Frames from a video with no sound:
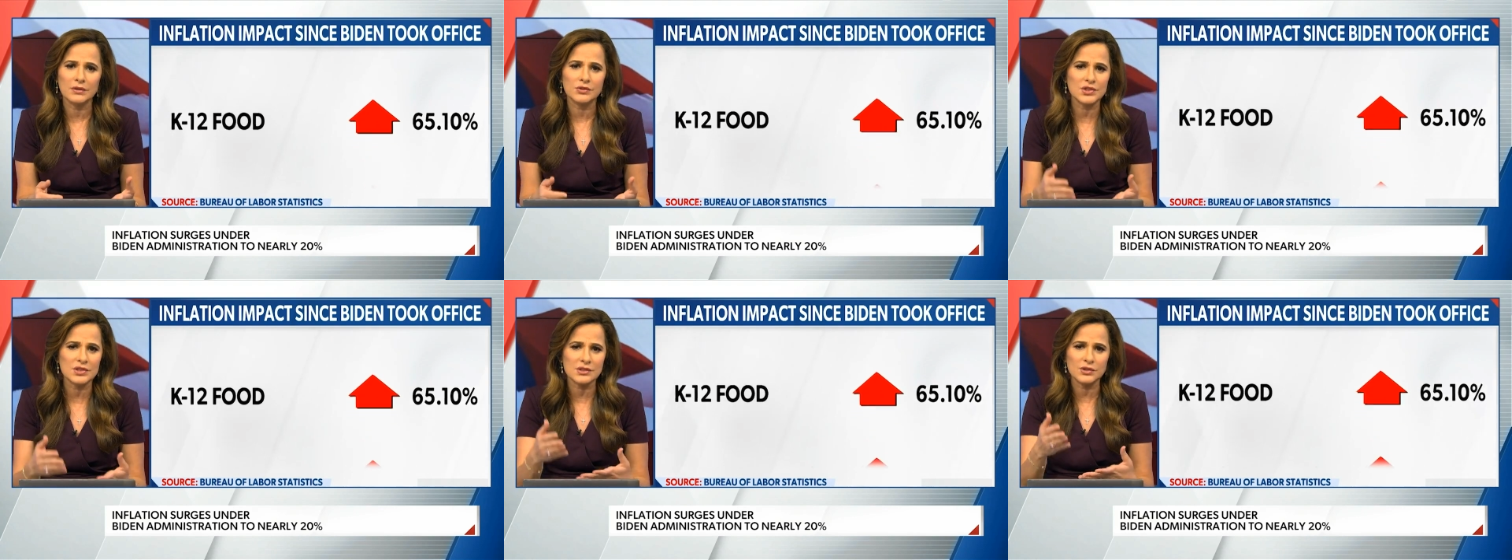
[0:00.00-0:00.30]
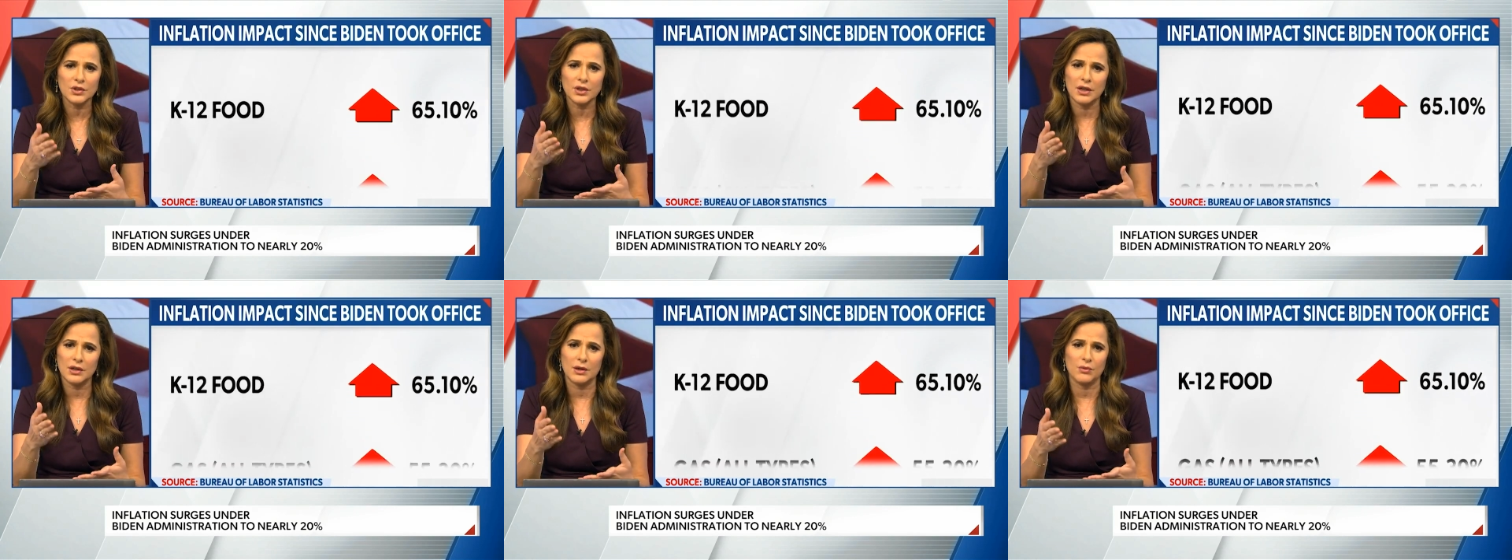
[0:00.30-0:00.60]
Just
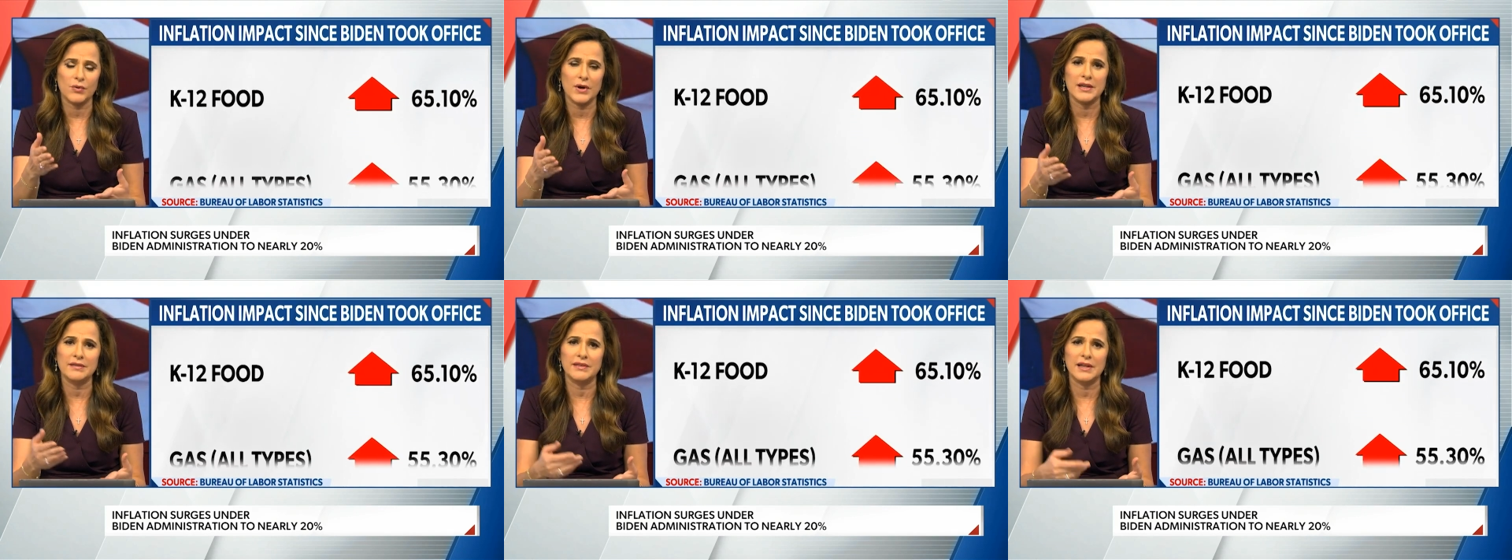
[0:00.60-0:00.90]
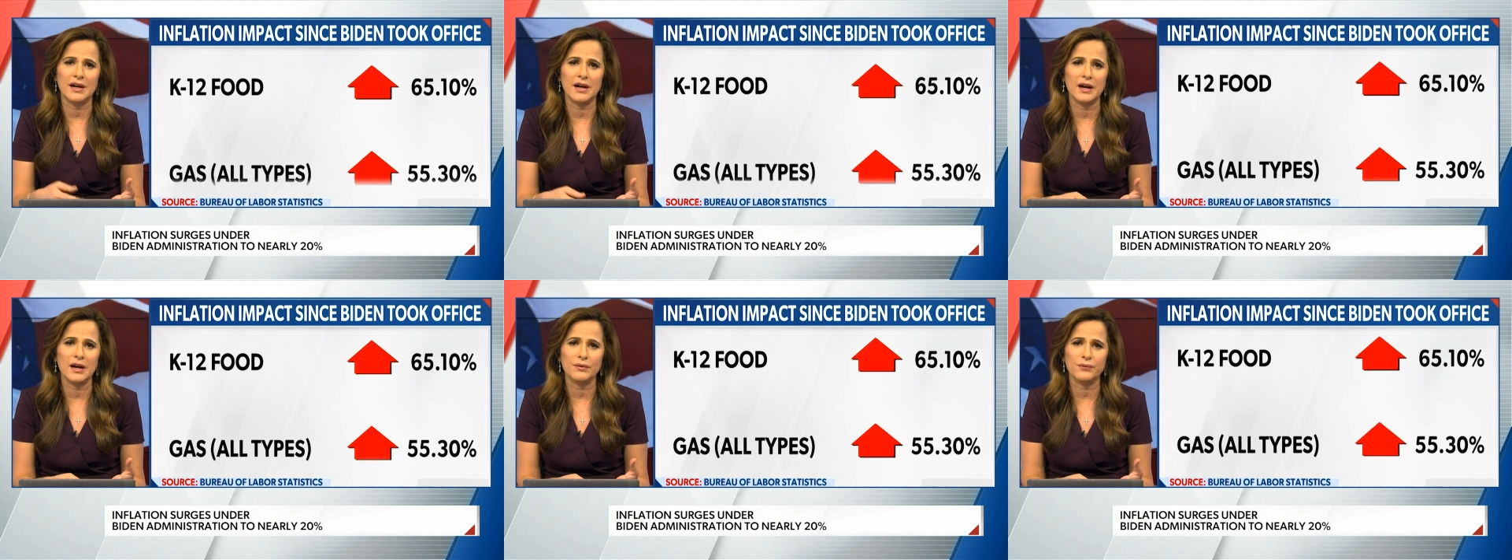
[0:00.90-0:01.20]
look at it right
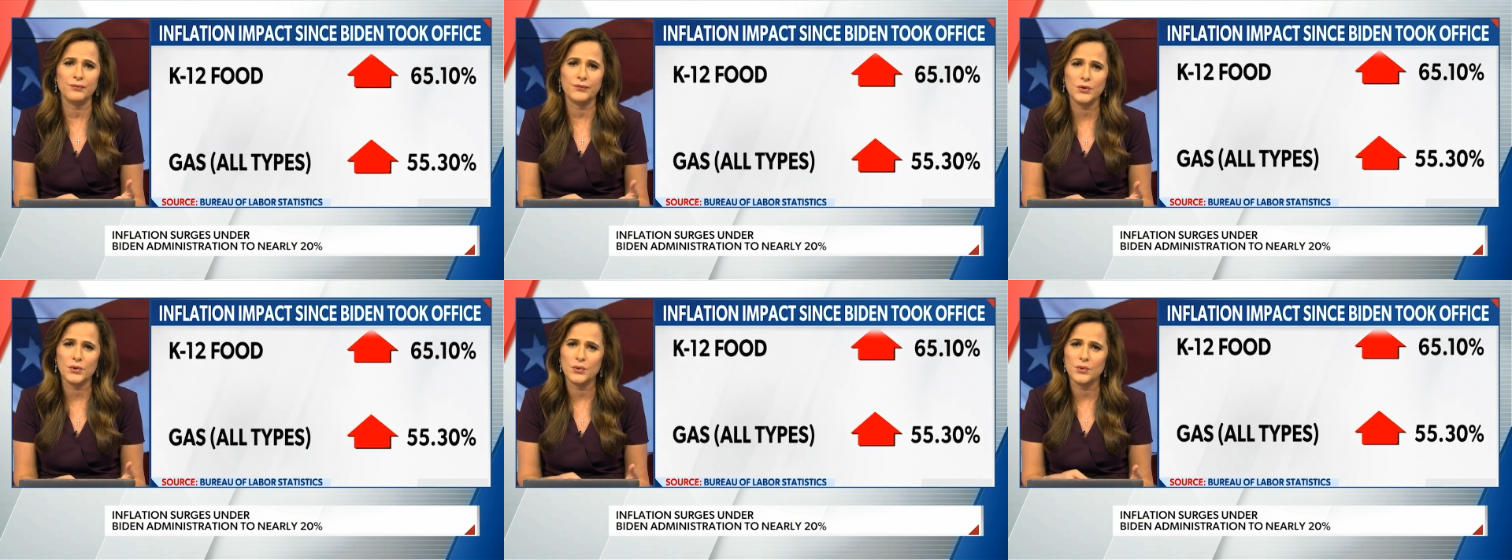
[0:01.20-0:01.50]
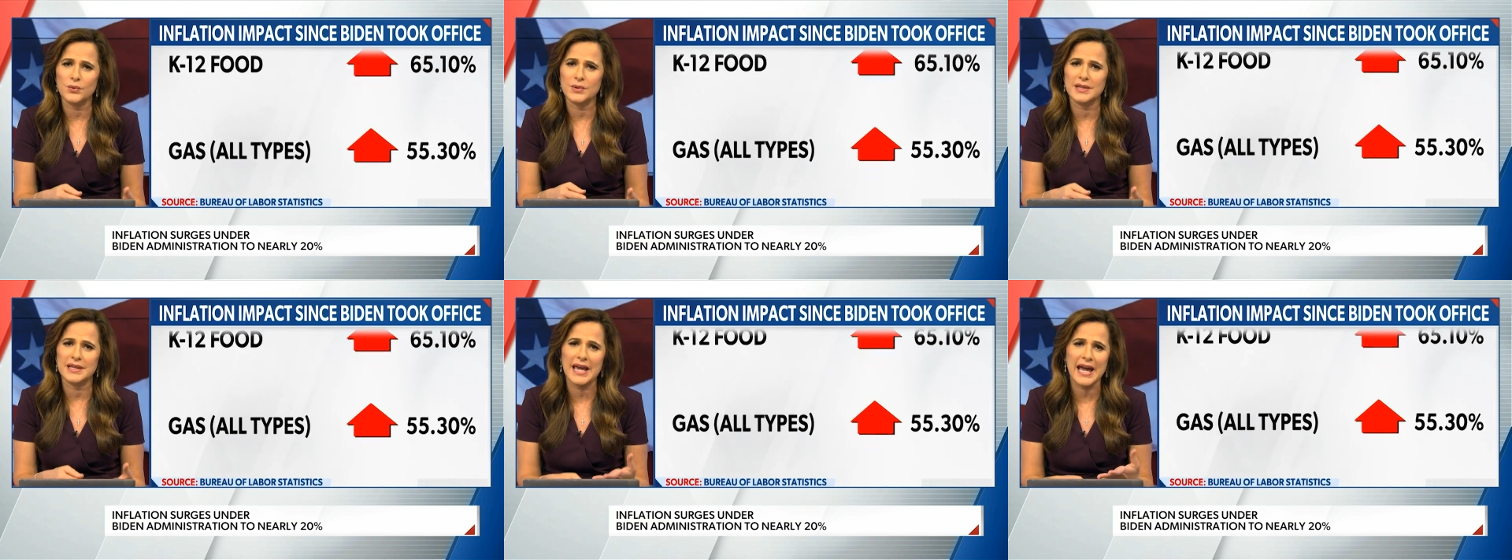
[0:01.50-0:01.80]
there.
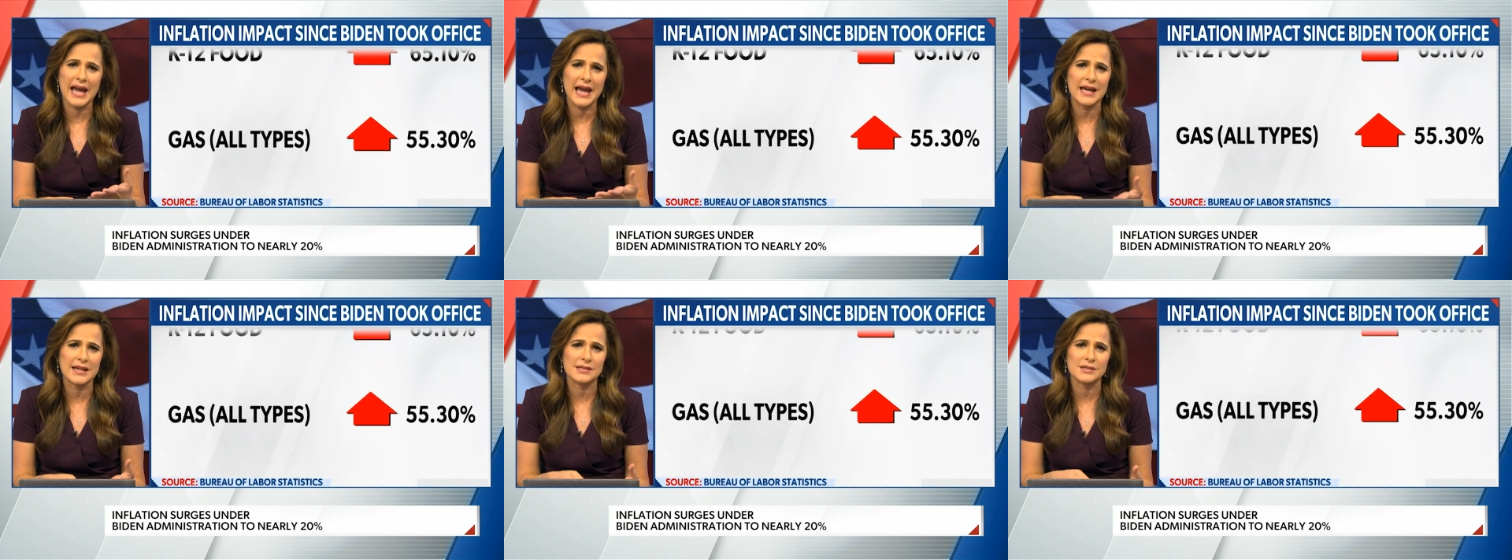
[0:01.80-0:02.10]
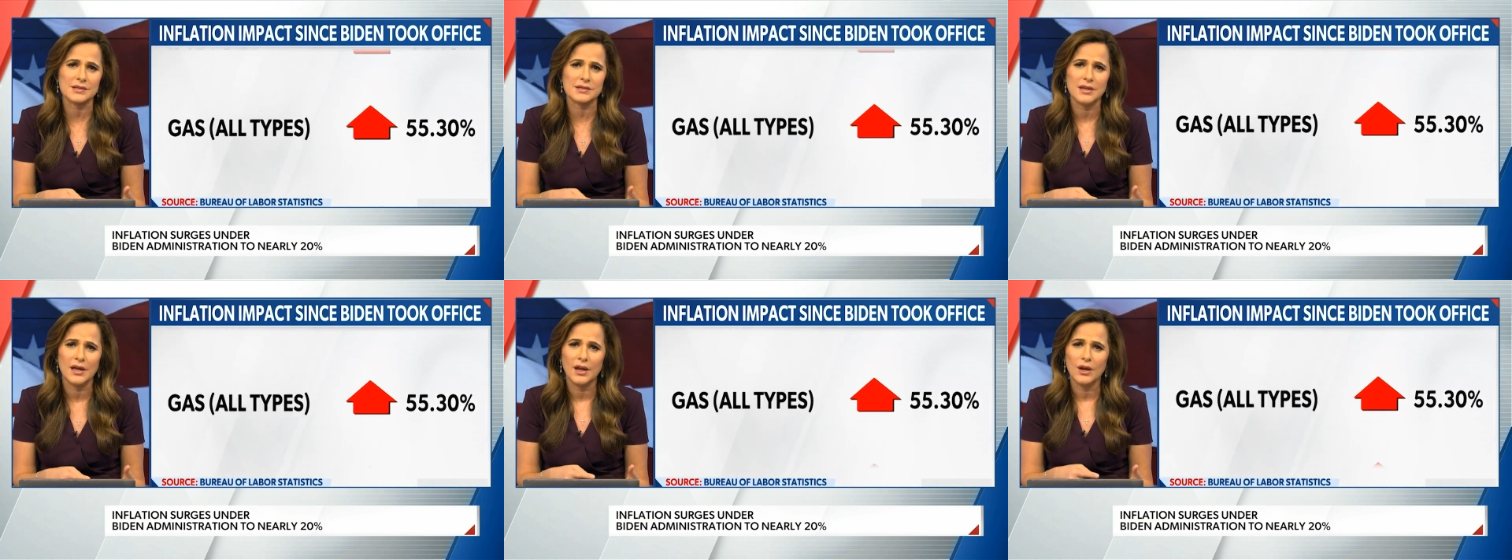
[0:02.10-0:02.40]
Food,
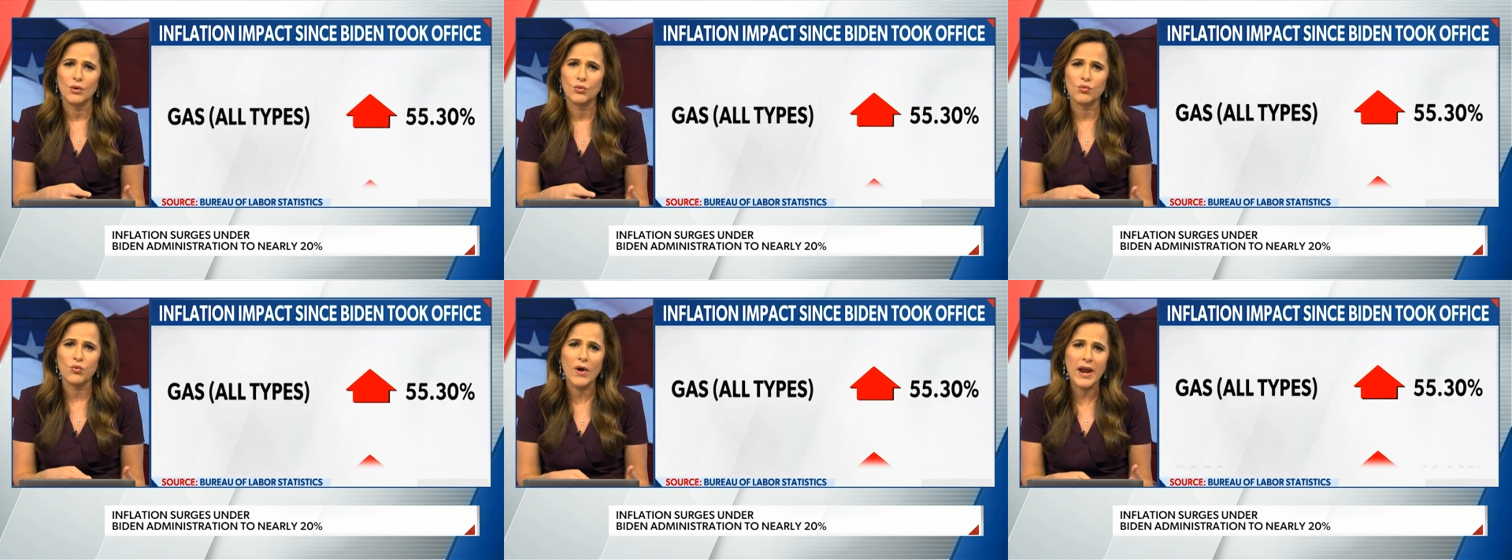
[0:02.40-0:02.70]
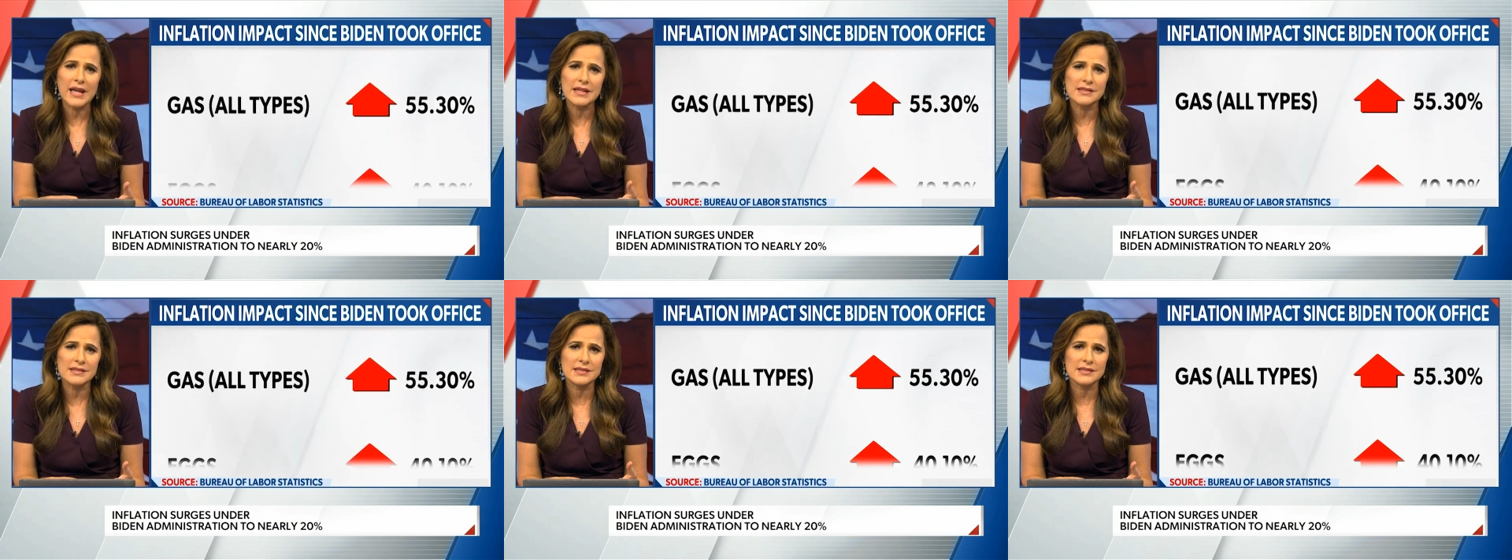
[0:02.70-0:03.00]
gas,
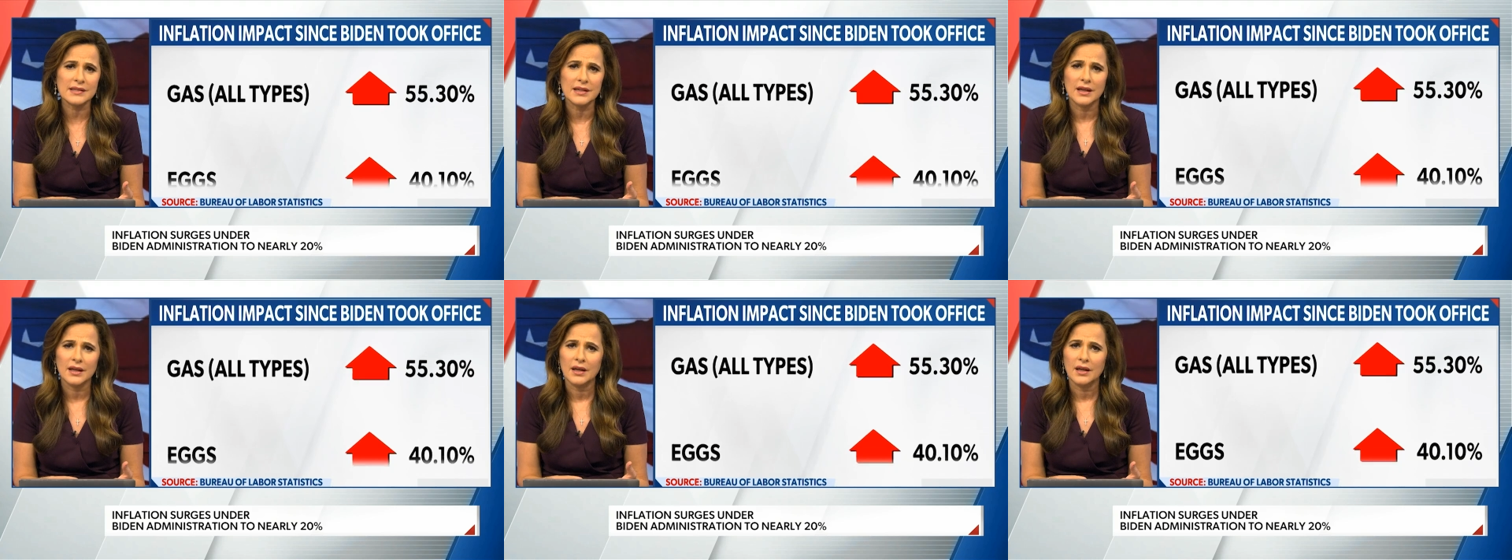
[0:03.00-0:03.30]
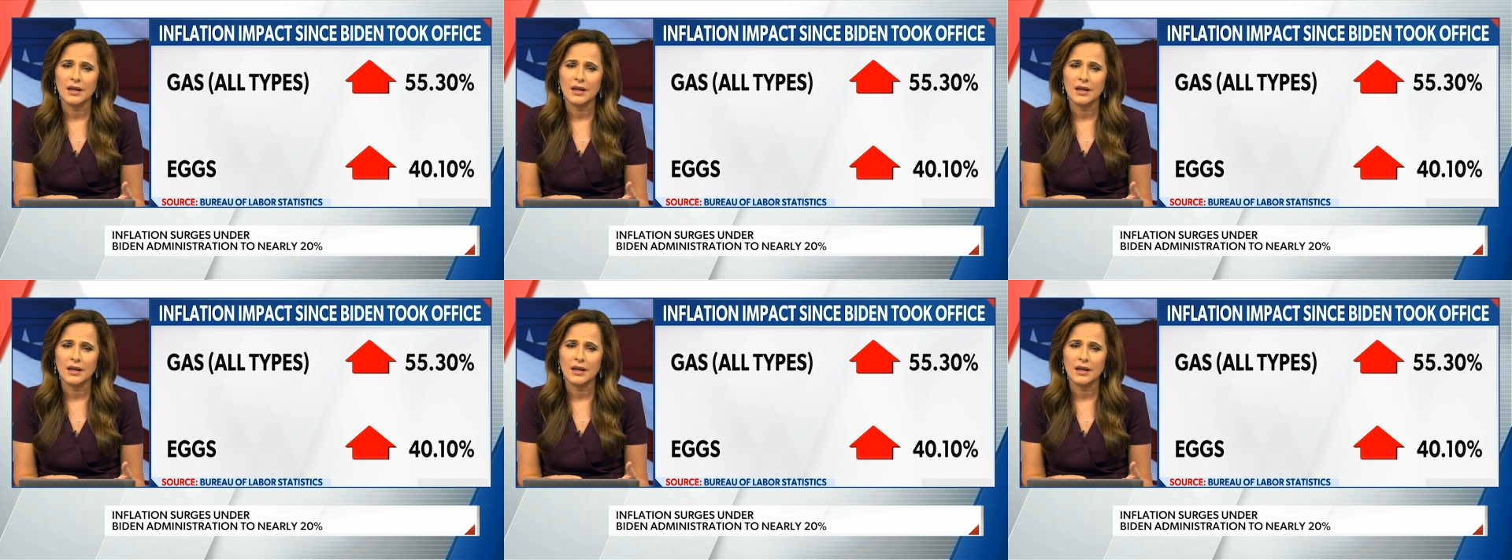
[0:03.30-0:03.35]
rent,